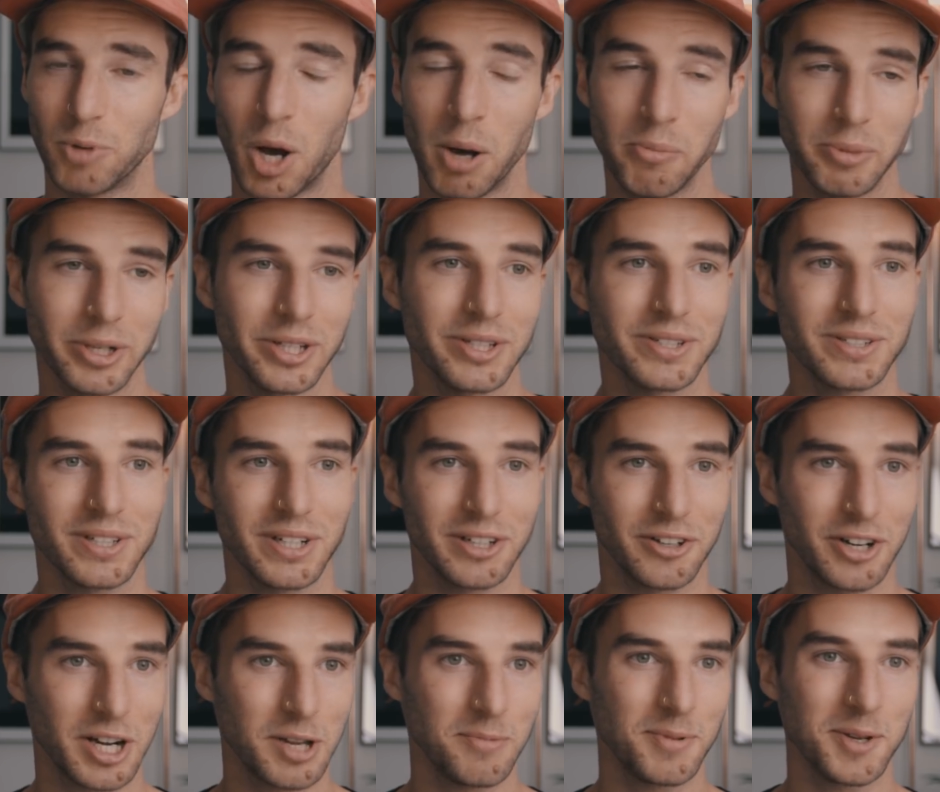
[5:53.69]
ominous
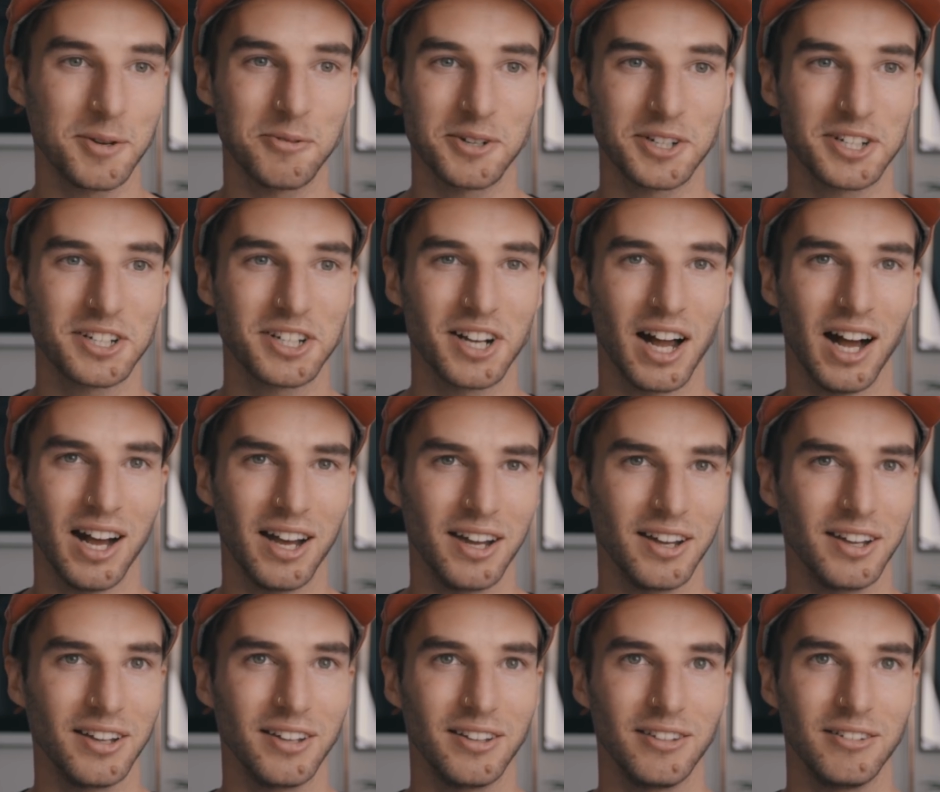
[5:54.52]
and creepy, which
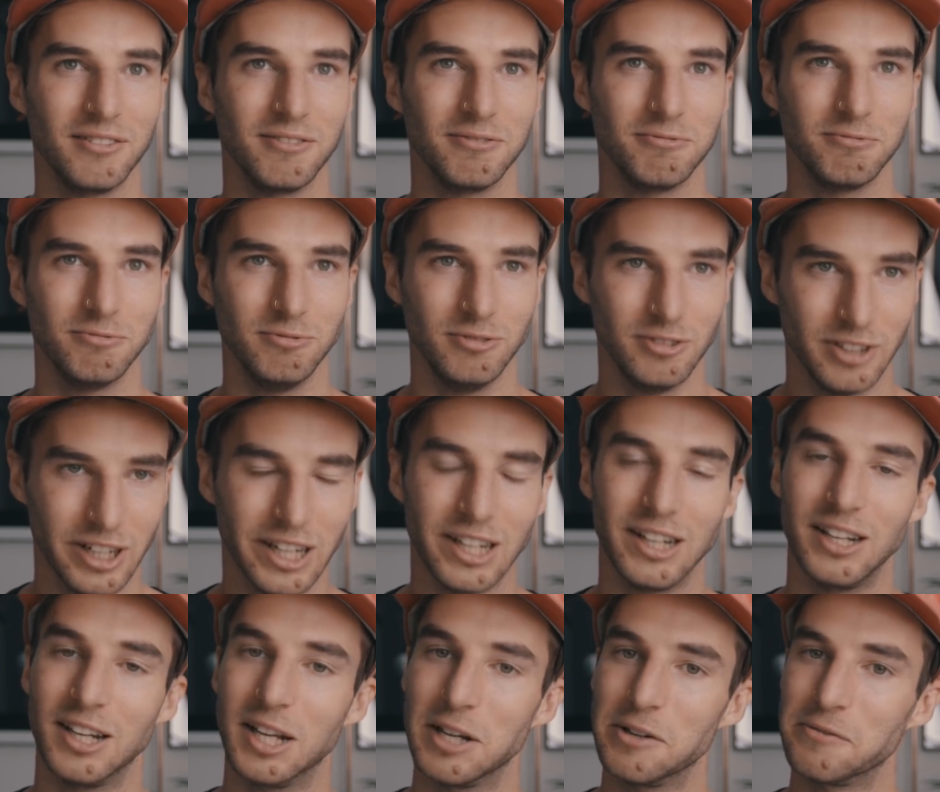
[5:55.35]
I
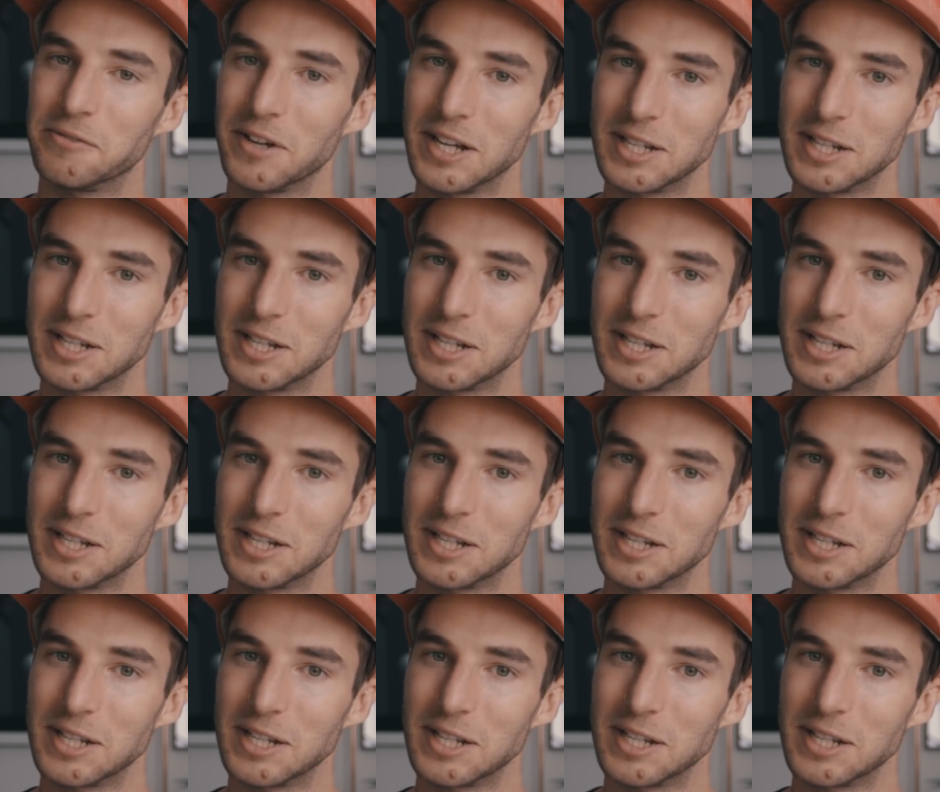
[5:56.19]
really love